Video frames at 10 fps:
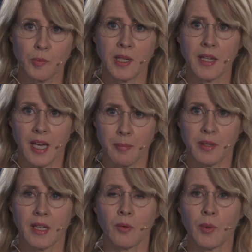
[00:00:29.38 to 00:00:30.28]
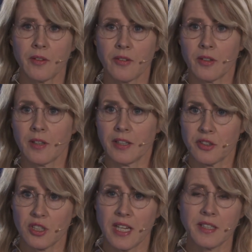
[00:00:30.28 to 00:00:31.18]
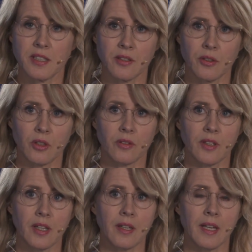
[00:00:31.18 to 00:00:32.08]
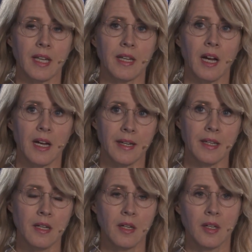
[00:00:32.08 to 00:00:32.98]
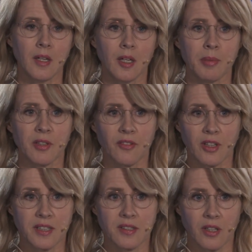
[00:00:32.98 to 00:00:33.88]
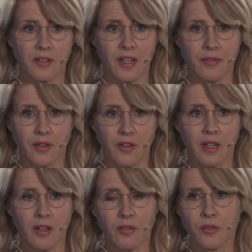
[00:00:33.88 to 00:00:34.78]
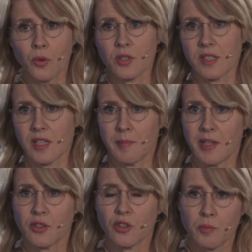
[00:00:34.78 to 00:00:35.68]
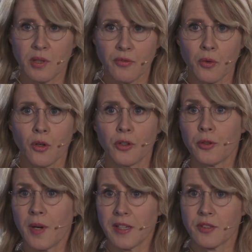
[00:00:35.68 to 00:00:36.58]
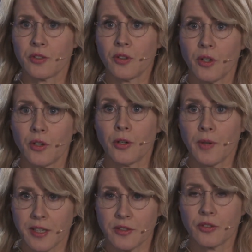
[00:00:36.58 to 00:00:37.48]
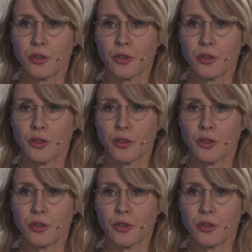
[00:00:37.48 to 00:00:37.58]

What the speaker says: be happening with legislation on AI. But that's not everything. Of course, as I mentioned before, Horizon